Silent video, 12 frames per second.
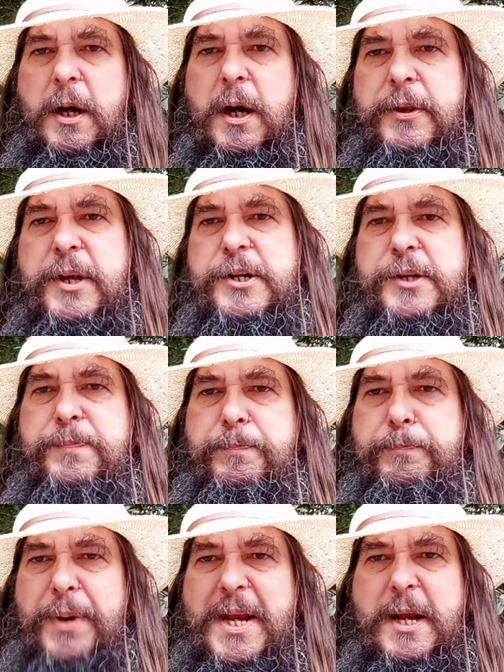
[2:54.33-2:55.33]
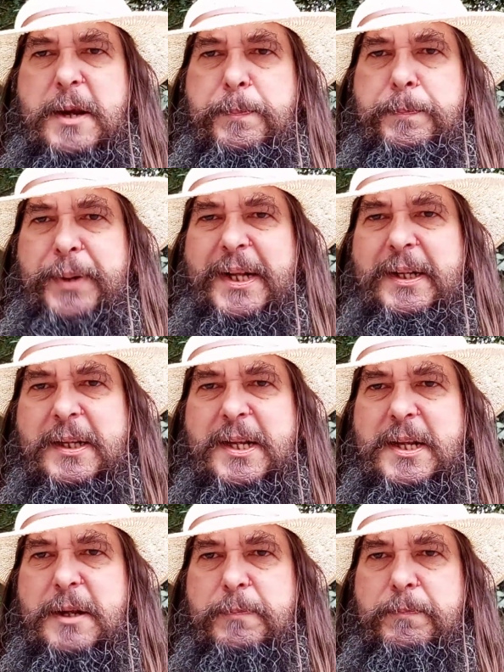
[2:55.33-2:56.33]
And they're just big,
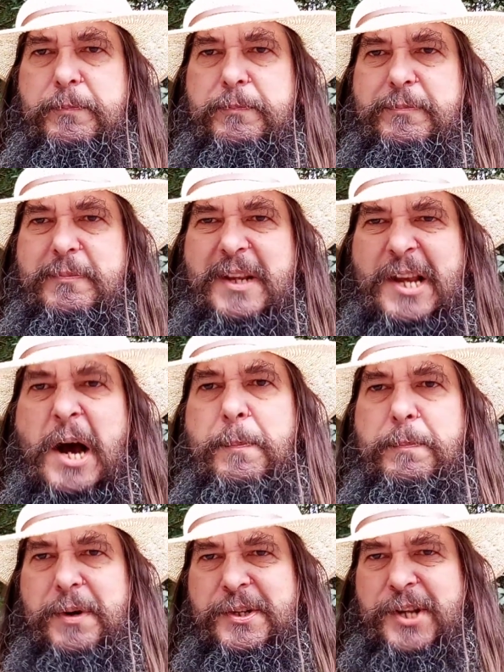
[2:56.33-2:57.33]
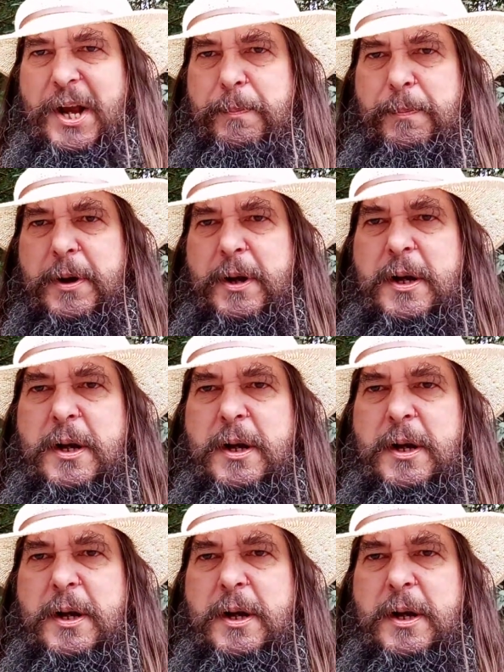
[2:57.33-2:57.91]
bulky, and cumbersome.